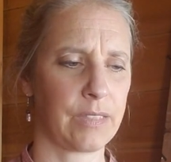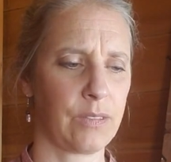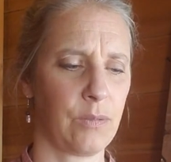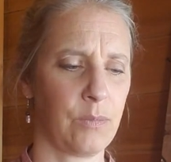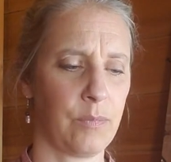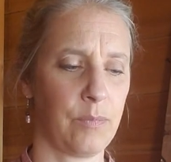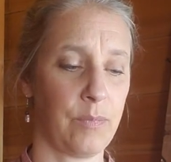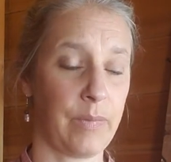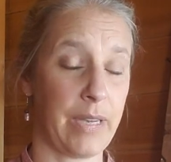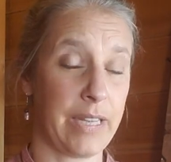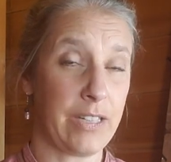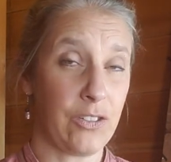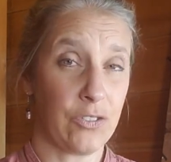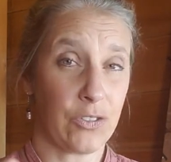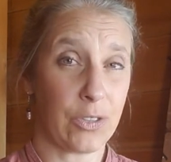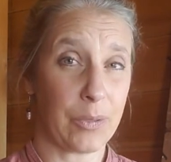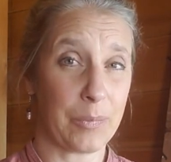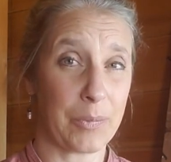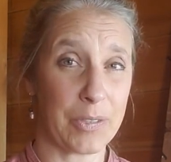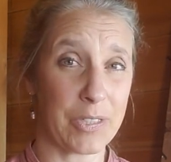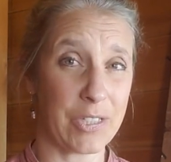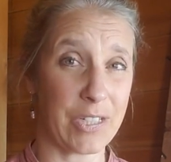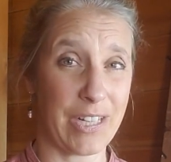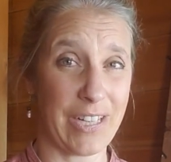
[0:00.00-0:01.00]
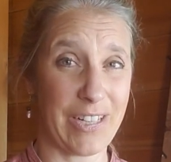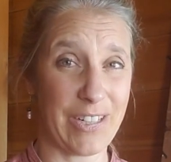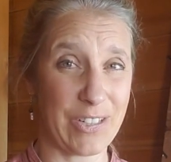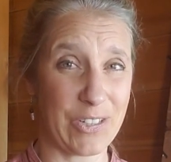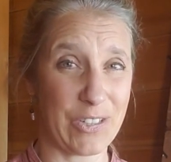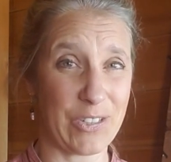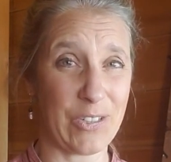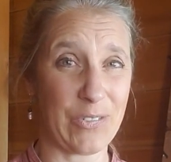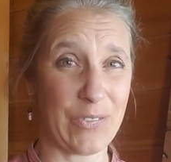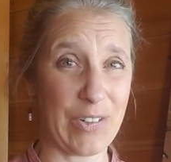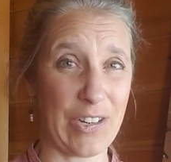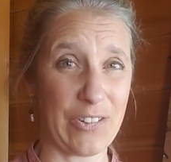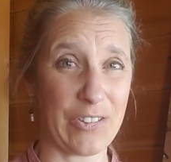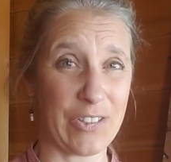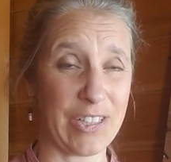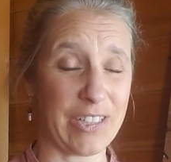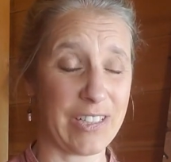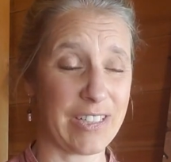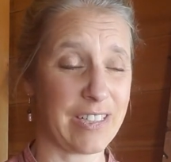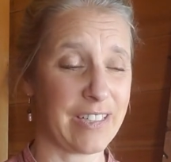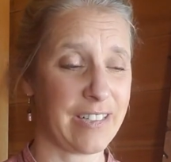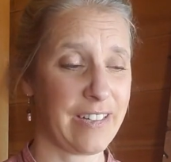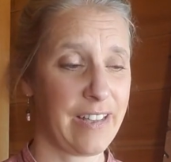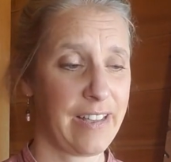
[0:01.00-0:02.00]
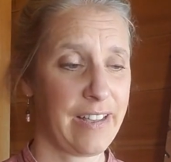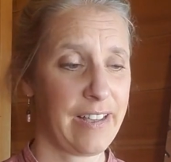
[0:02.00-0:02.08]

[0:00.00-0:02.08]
my interpretation around it.